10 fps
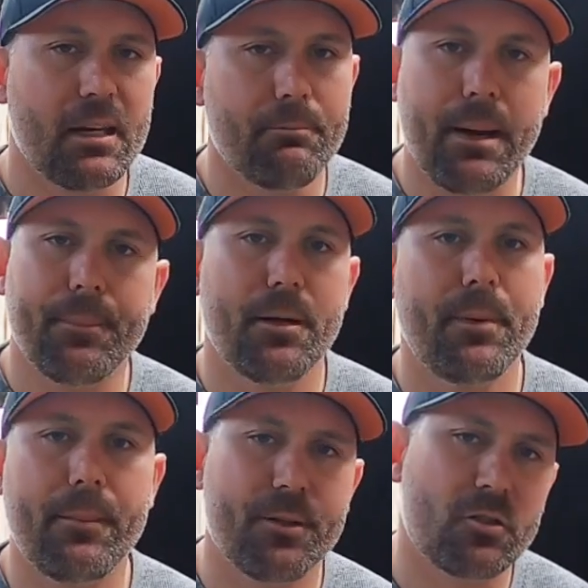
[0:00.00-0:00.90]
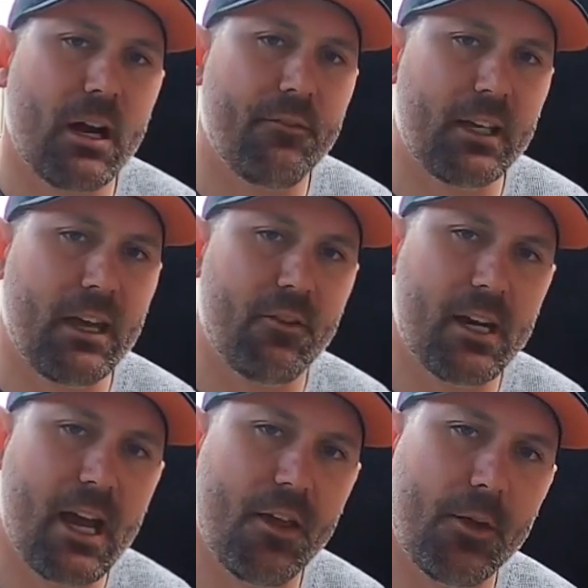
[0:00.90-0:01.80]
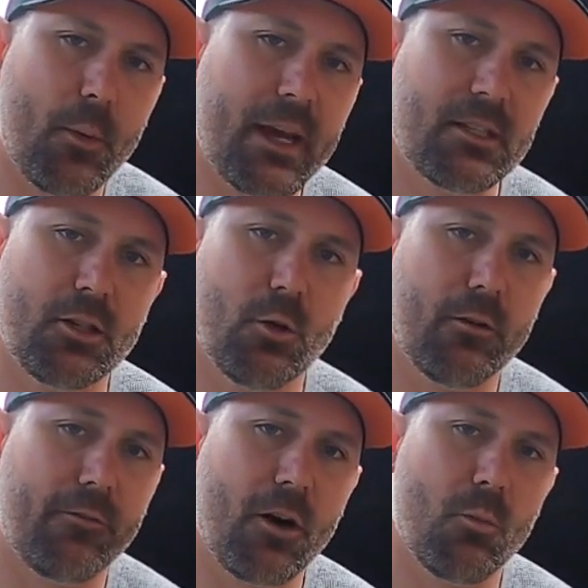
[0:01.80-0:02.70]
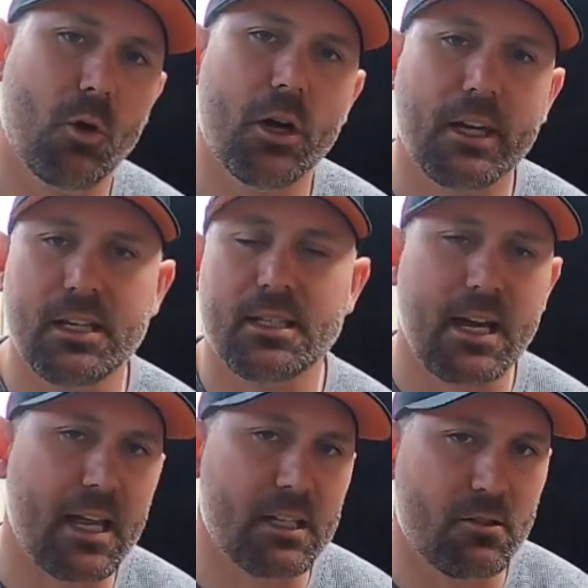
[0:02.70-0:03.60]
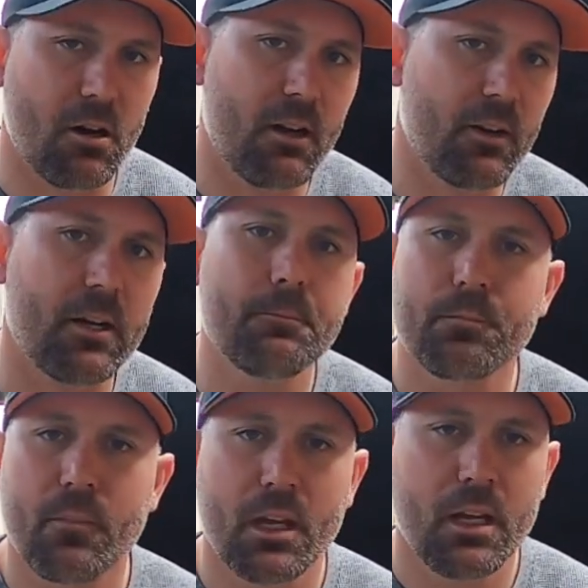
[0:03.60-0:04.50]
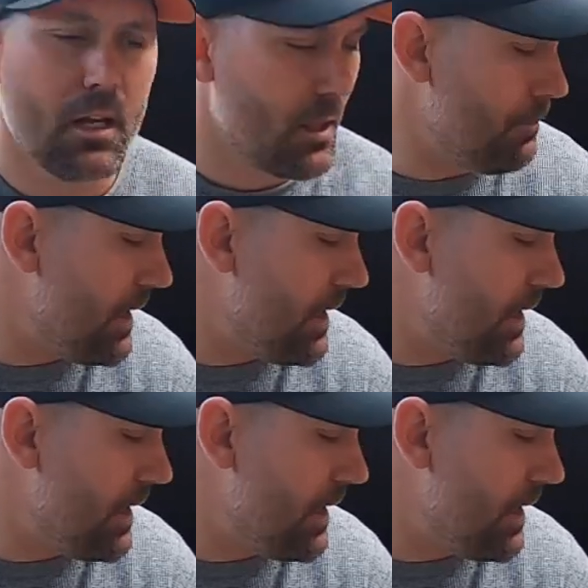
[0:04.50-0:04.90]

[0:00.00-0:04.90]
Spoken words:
in bumper to bumper traffic every day on the way to or from work in your daily driver. The